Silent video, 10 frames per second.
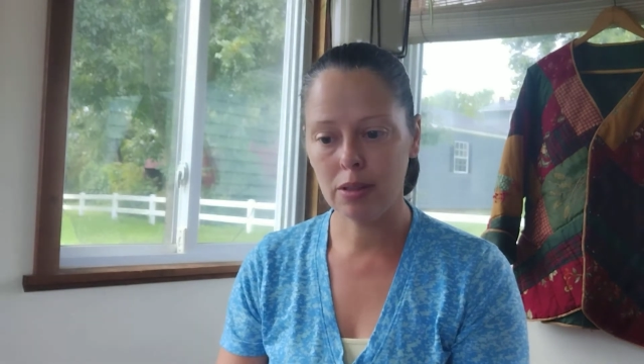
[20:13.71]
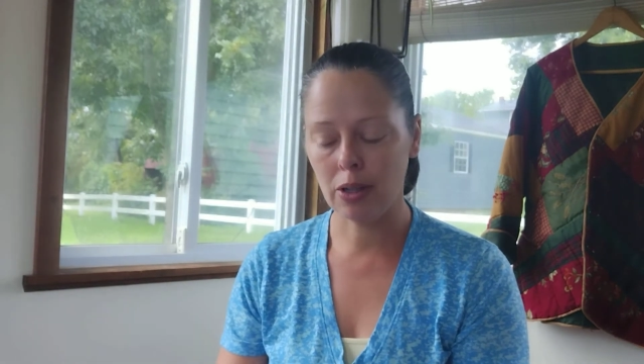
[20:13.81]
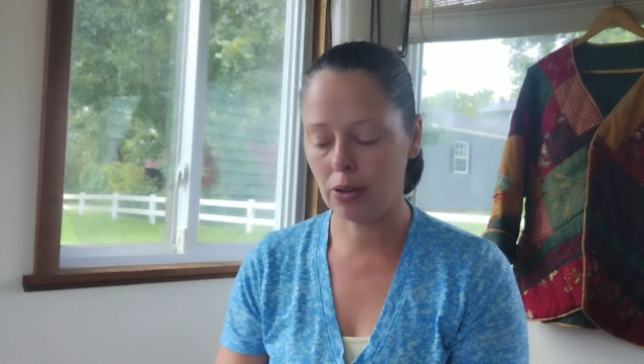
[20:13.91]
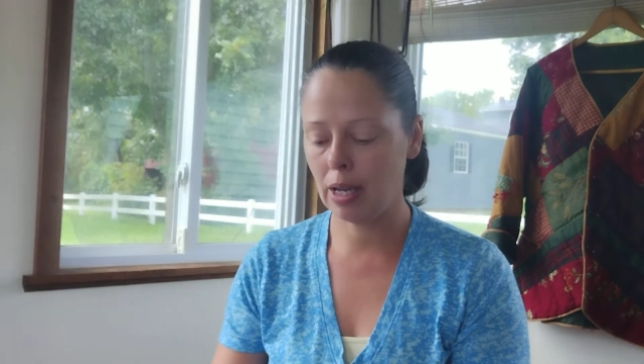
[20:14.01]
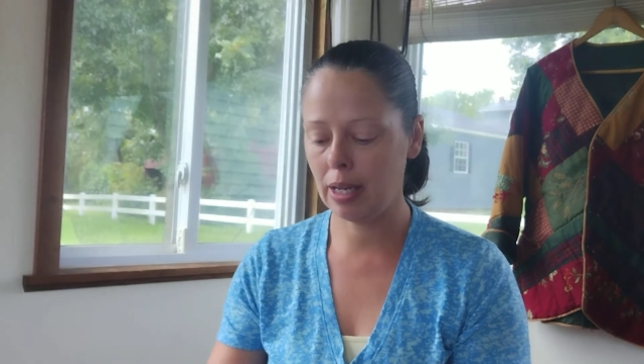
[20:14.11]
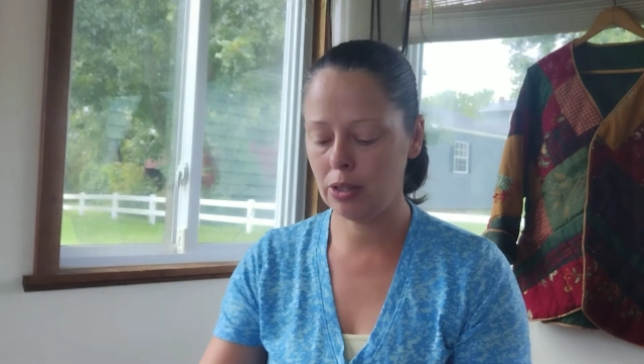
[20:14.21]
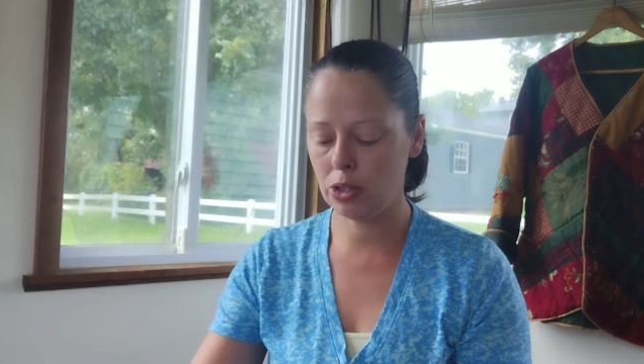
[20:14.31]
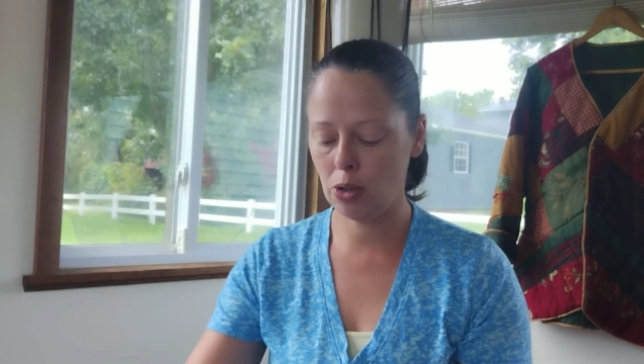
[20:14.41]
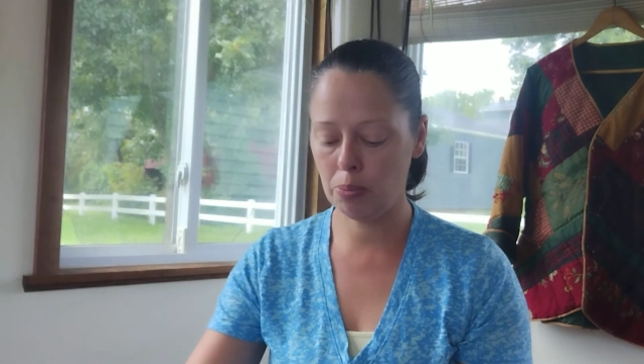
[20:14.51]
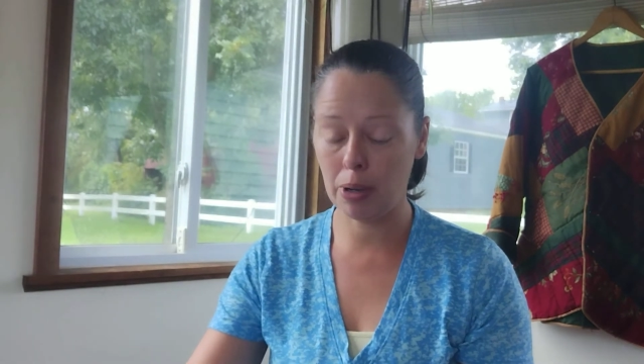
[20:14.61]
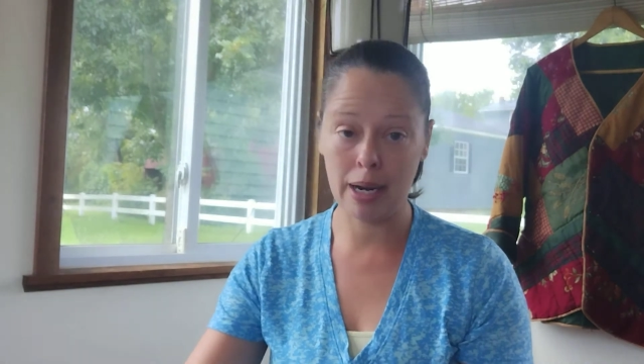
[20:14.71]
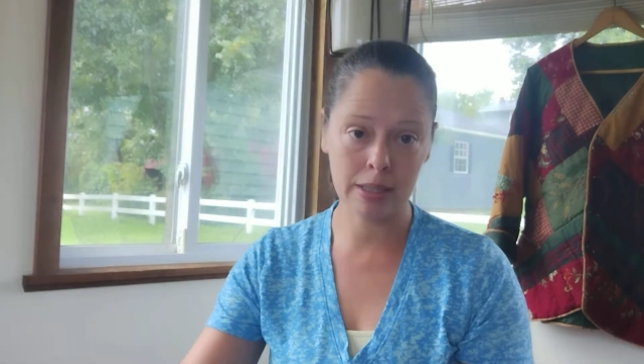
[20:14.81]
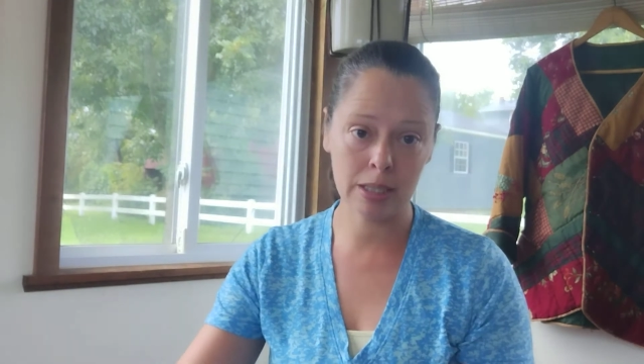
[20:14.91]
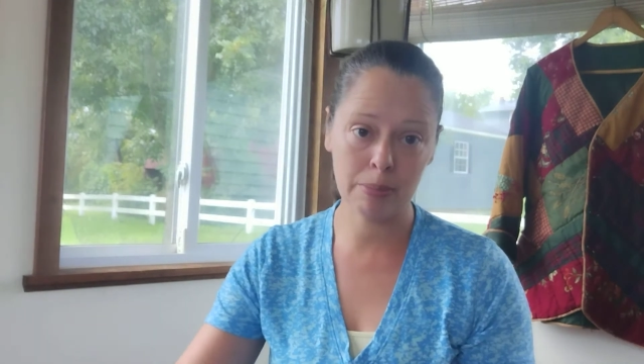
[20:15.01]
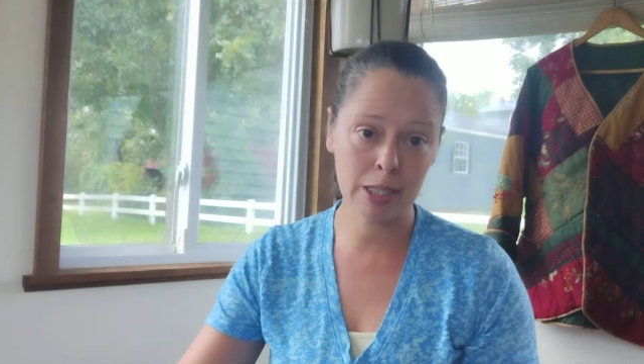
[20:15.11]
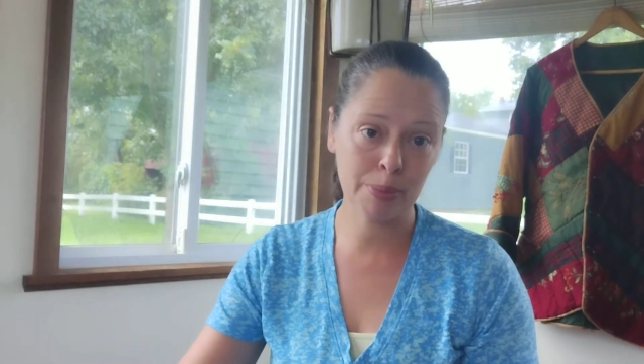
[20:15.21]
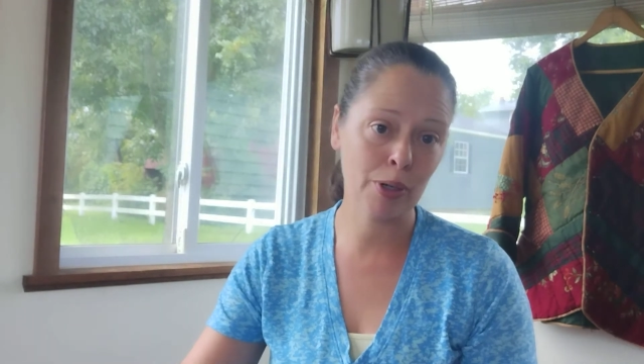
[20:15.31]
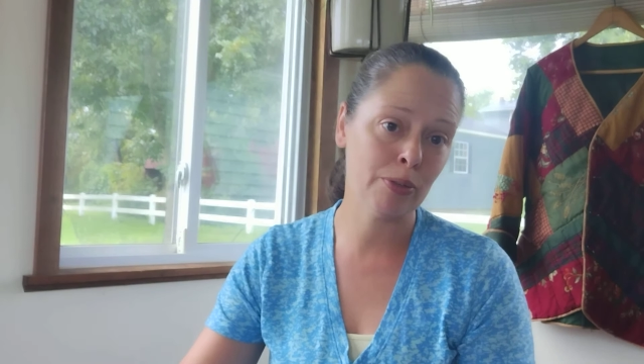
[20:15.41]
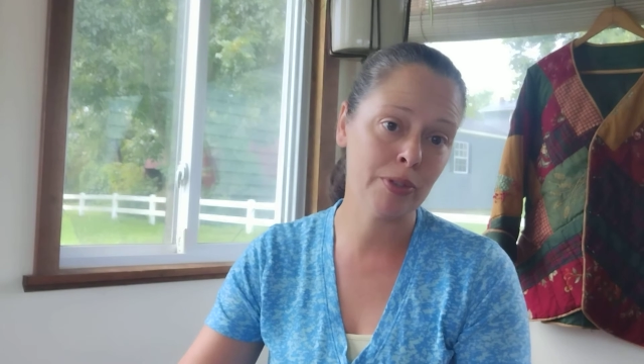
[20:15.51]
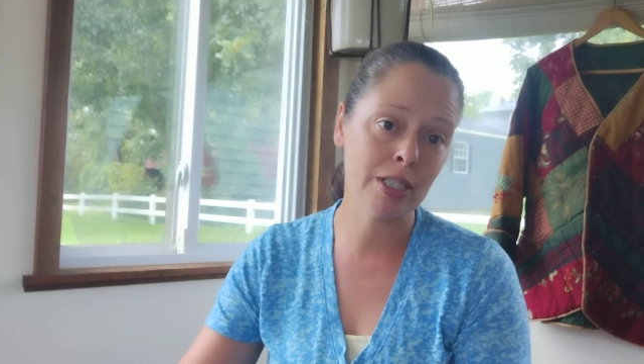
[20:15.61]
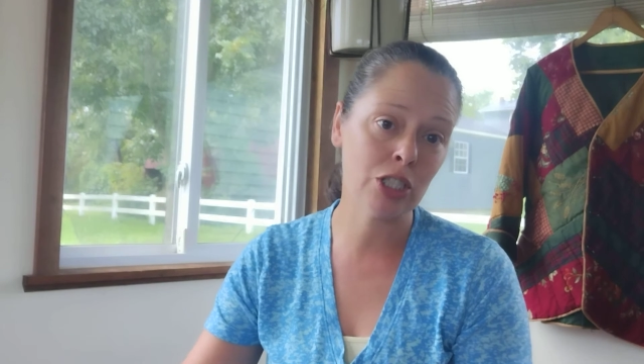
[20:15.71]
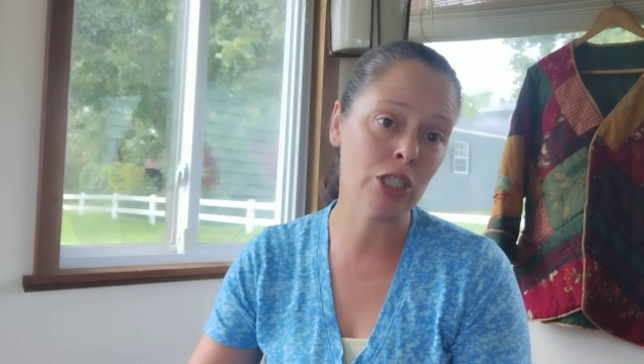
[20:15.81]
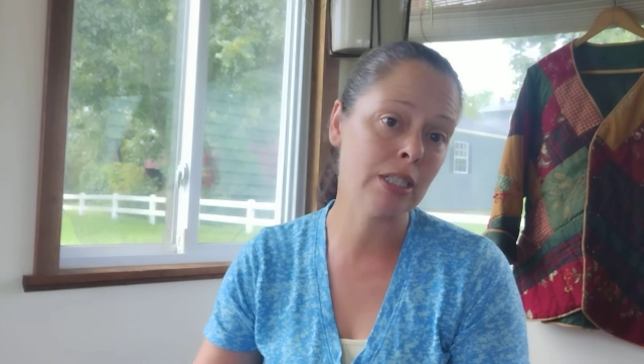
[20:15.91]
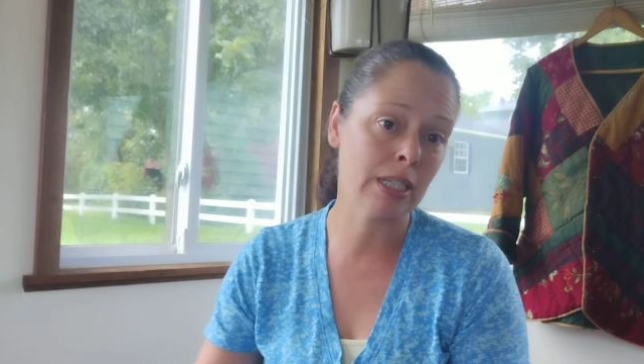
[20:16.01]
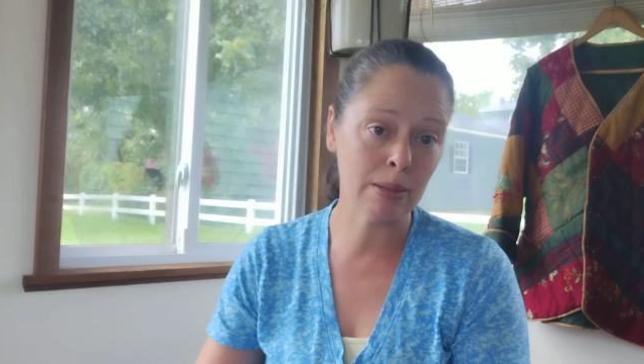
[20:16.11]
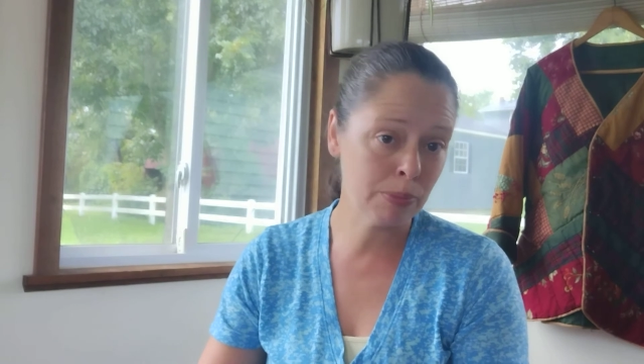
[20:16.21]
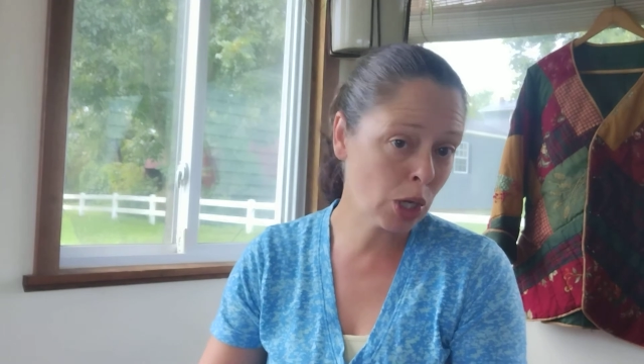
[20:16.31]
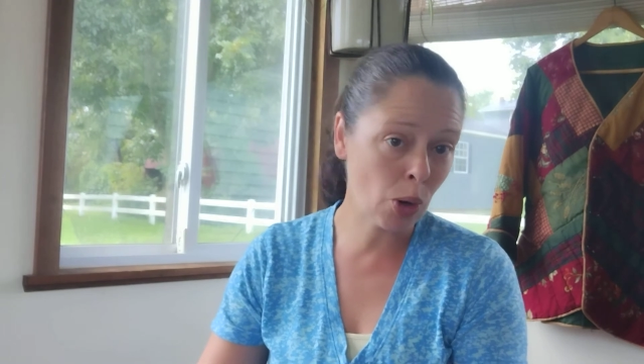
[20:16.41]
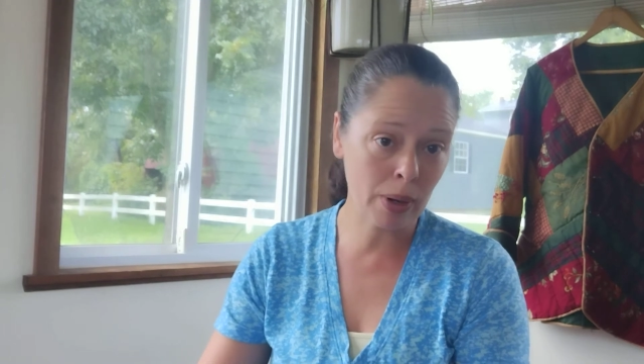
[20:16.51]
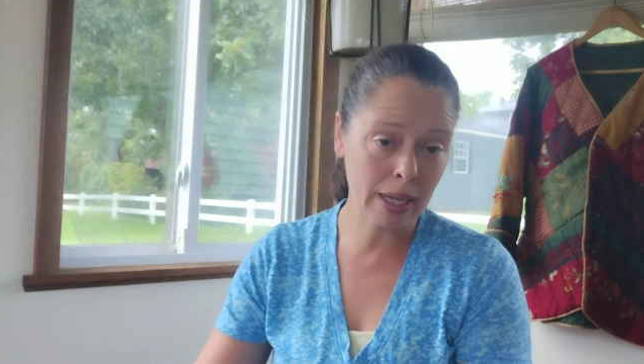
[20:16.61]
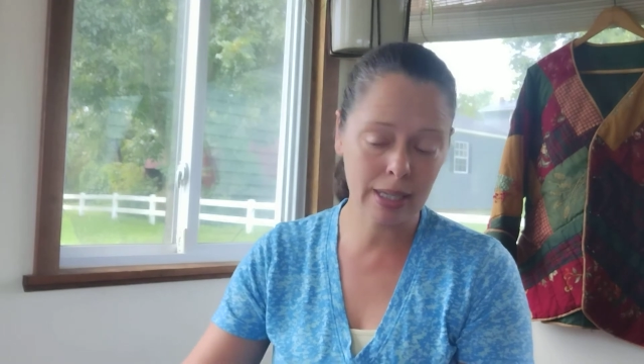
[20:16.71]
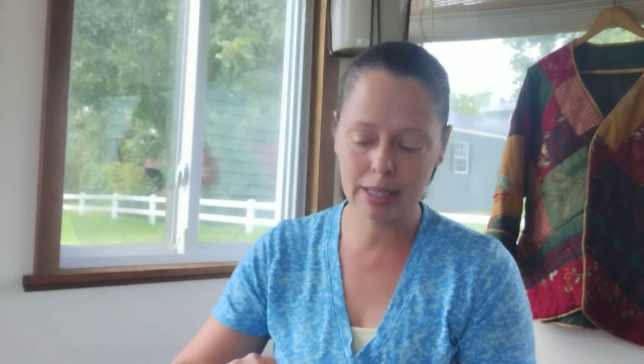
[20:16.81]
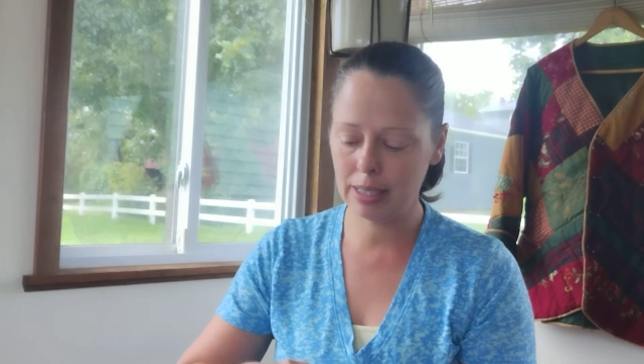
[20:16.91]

Okay, so practice makes perfect. Just keep going.